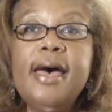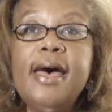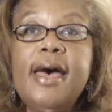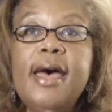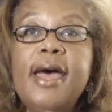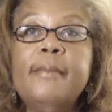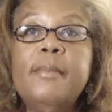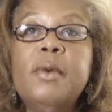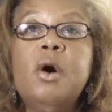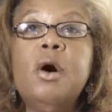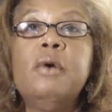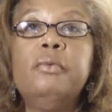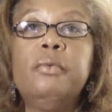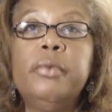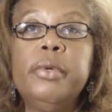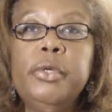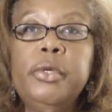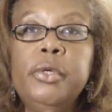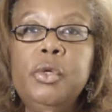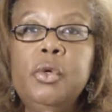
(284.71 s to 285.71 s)
a
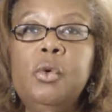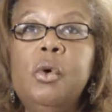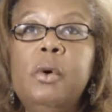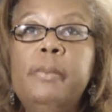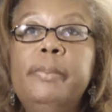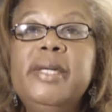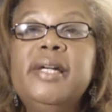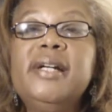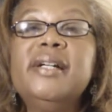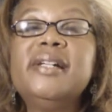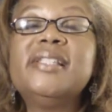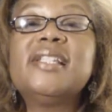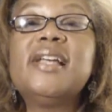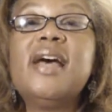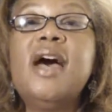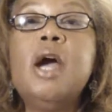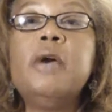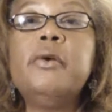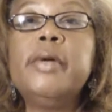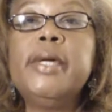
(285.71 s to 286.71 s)
time of renewal
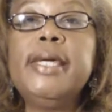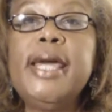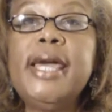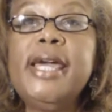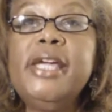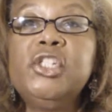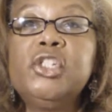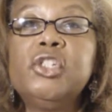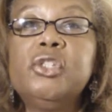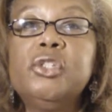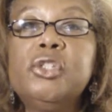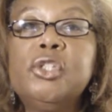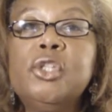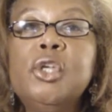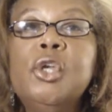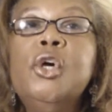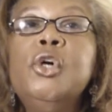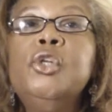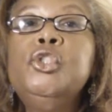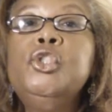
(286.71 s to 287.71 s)
because
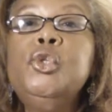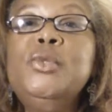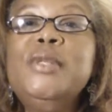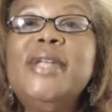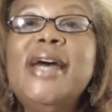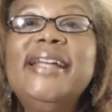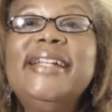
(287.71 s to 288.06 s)
congregations